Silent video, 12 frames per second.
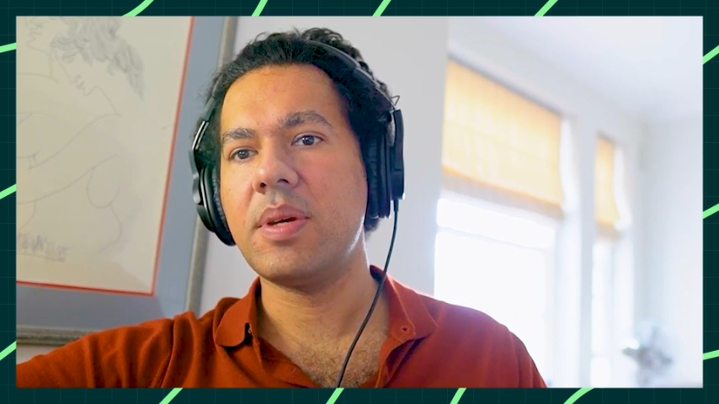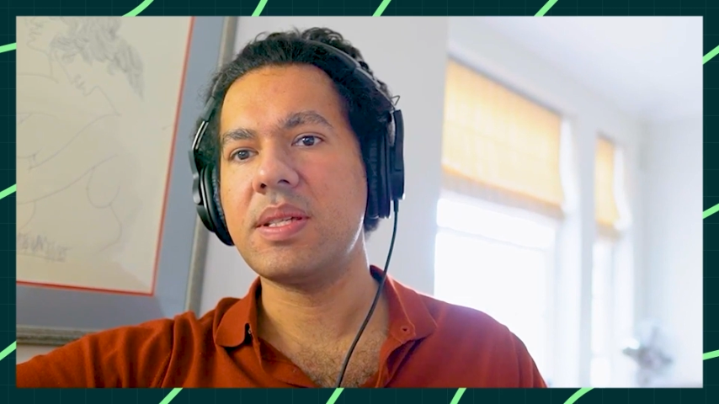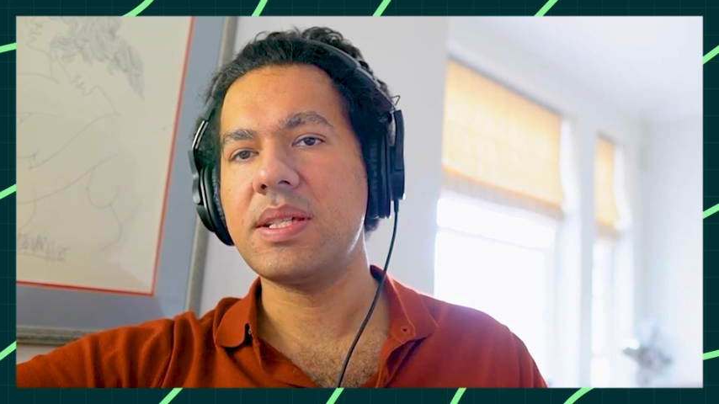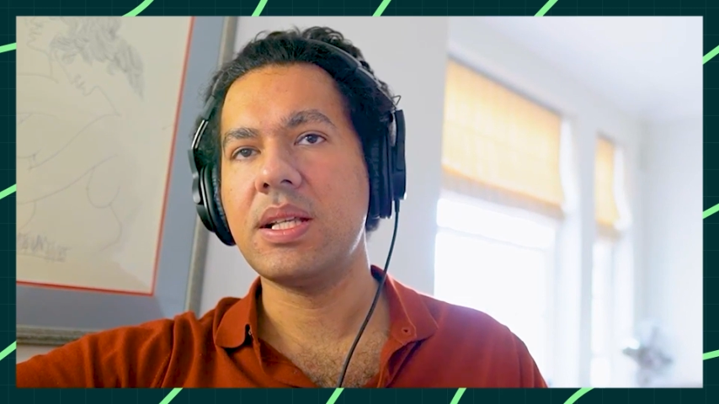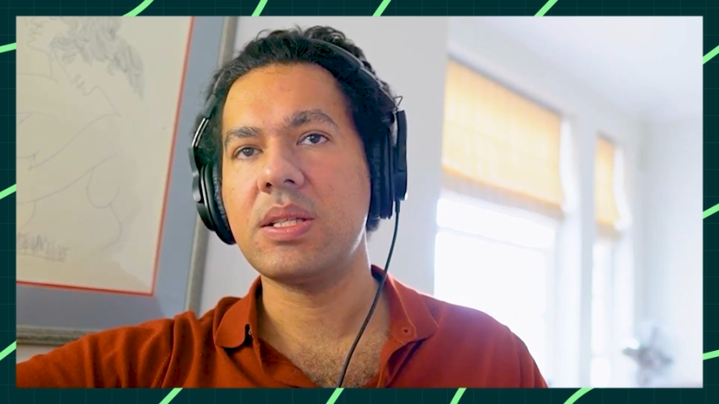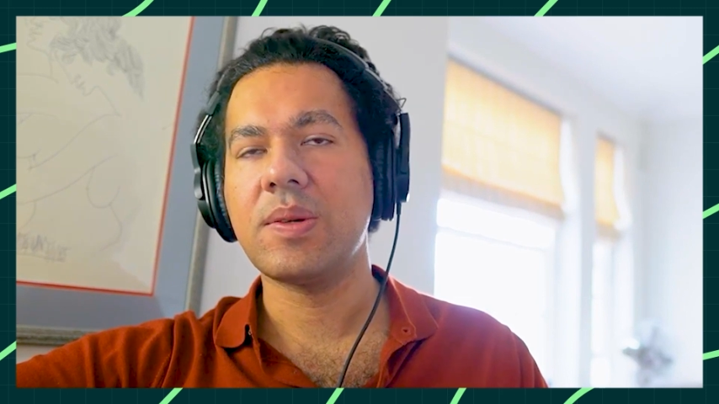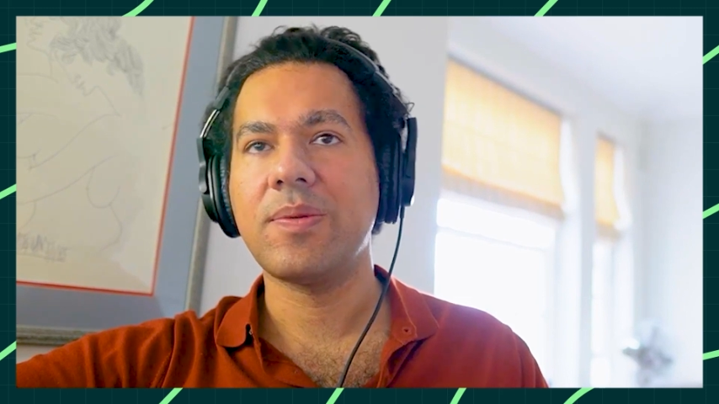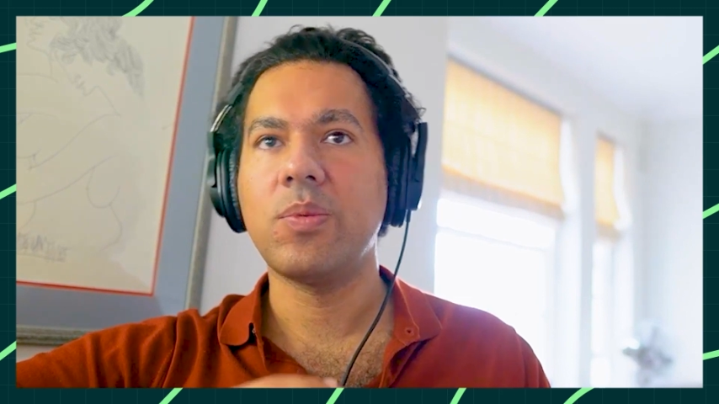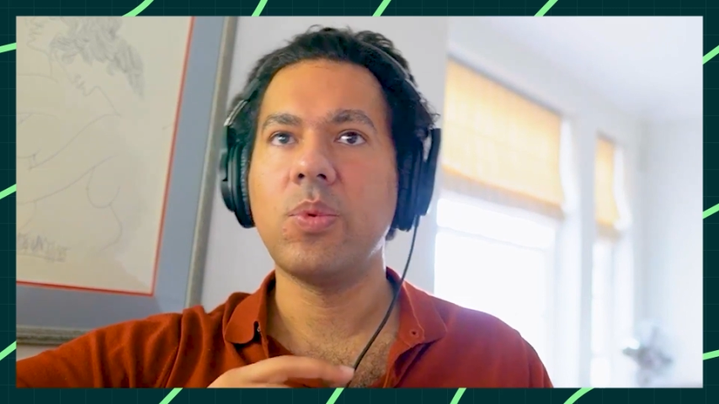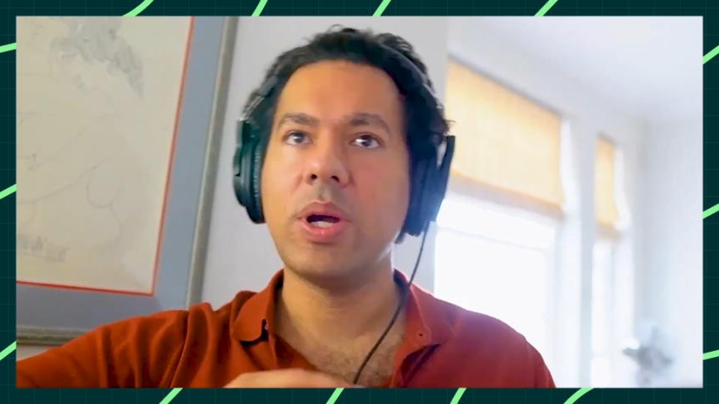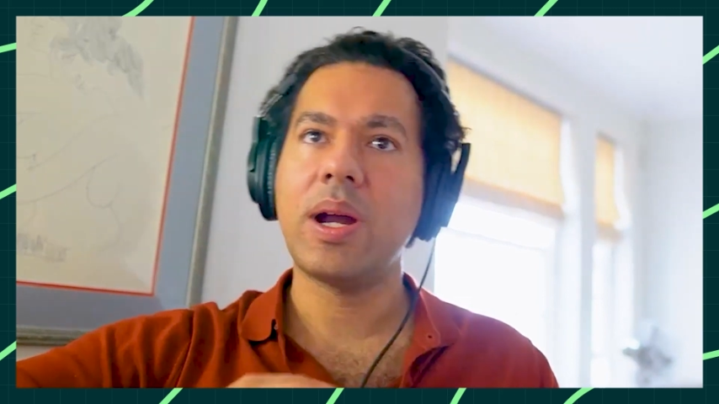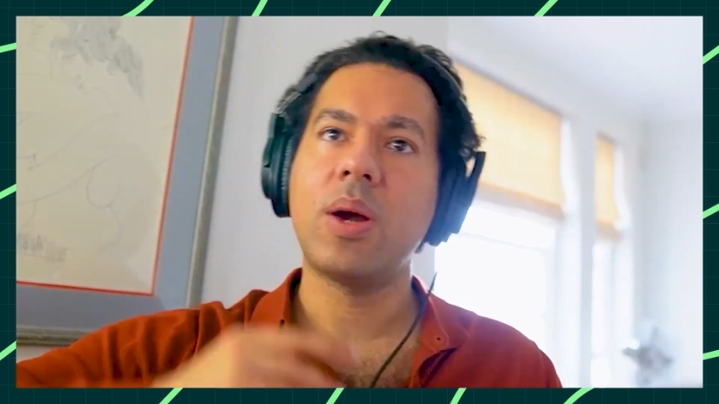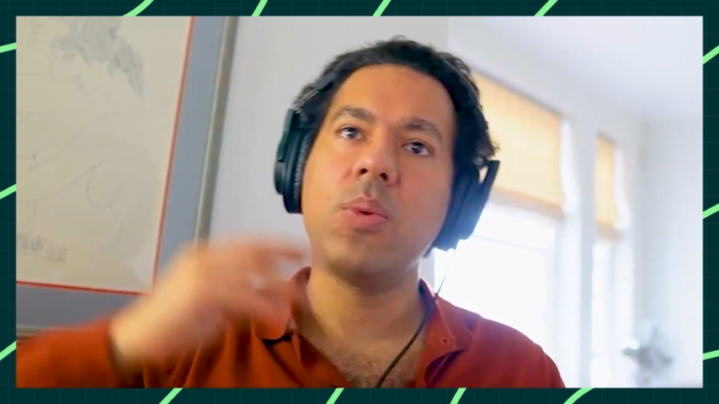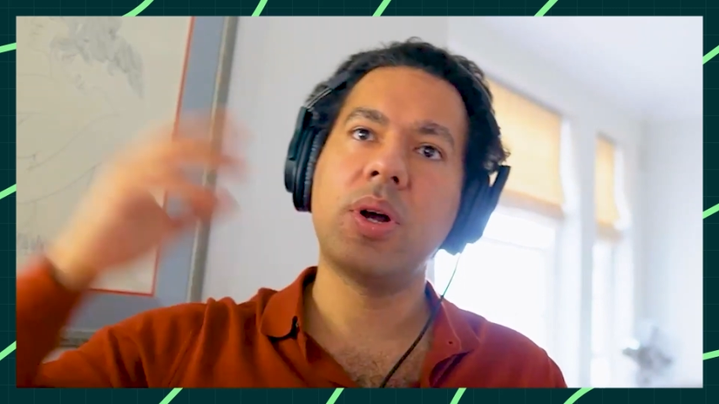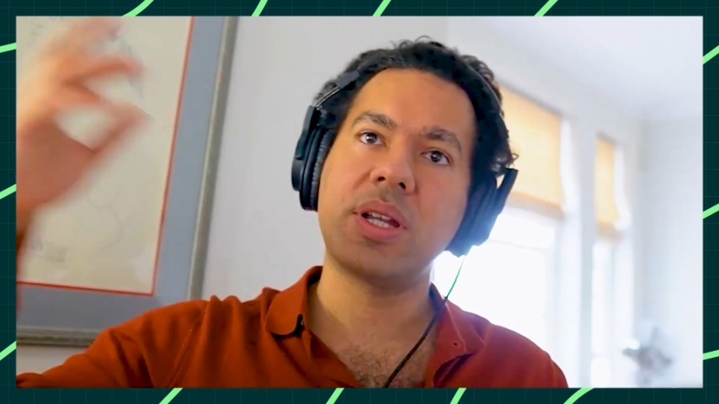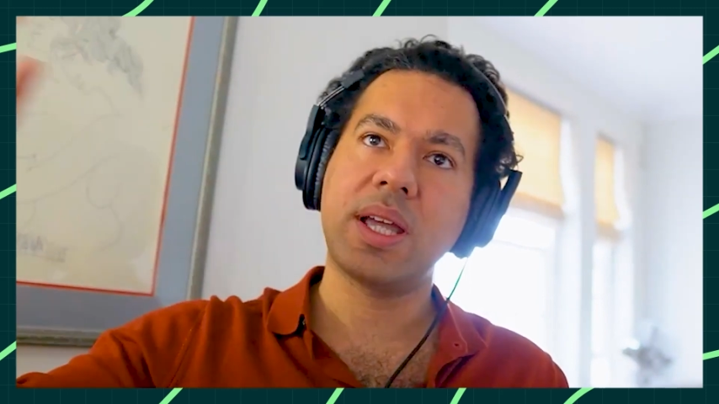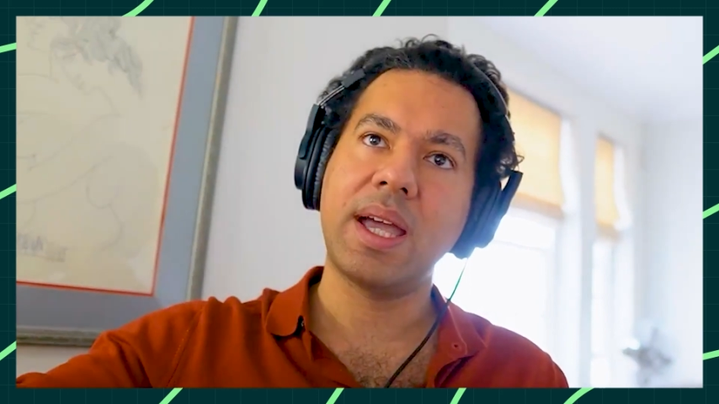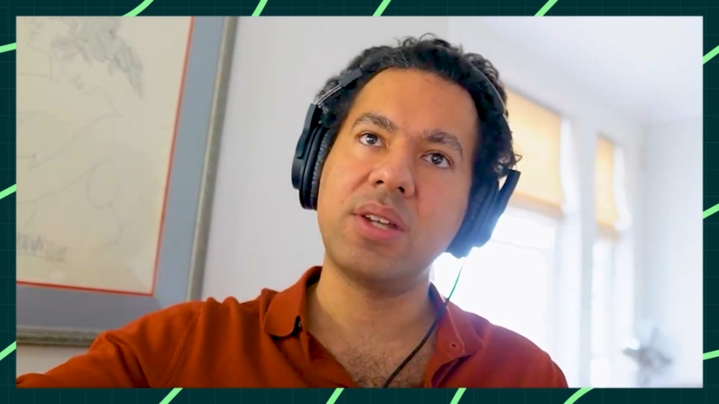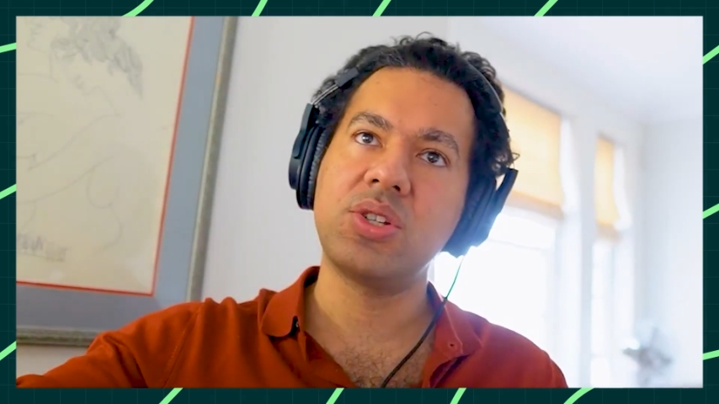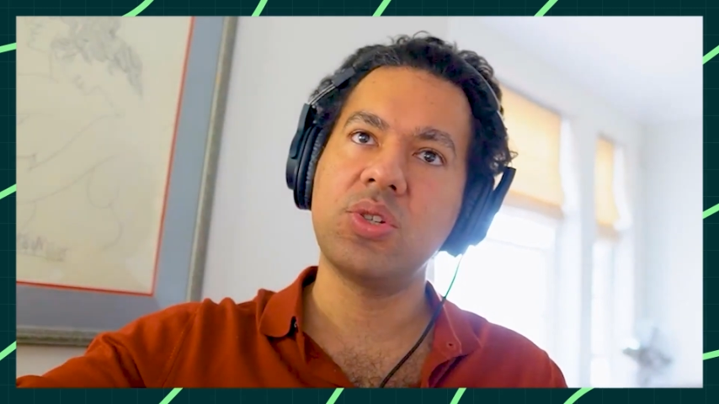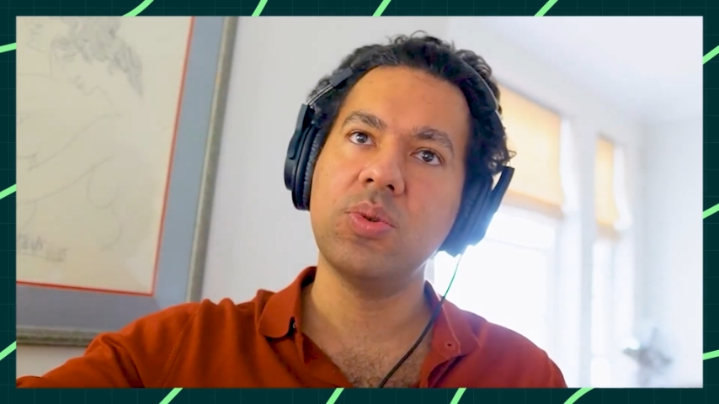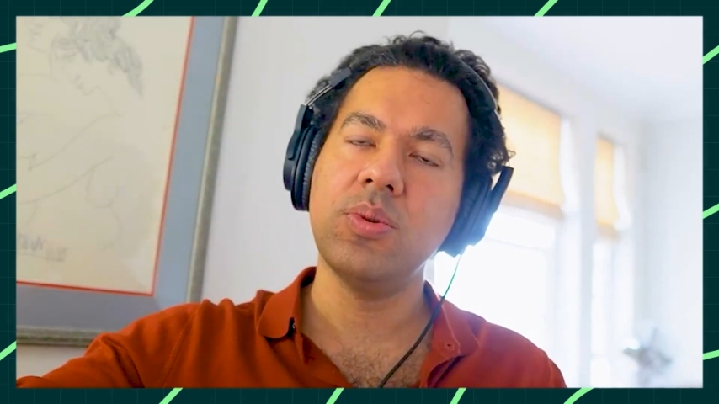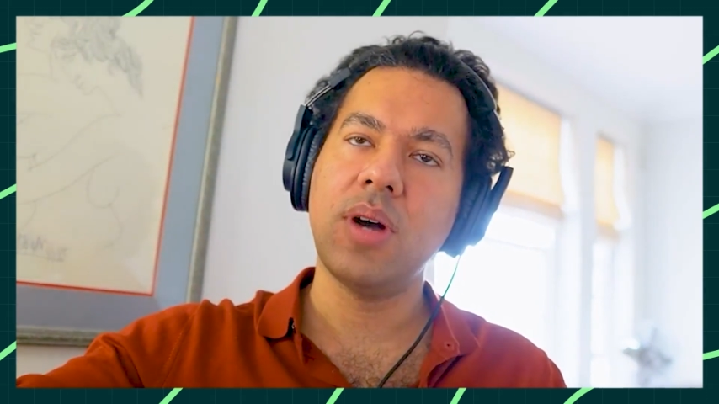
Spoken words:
a sense of where I want to head to.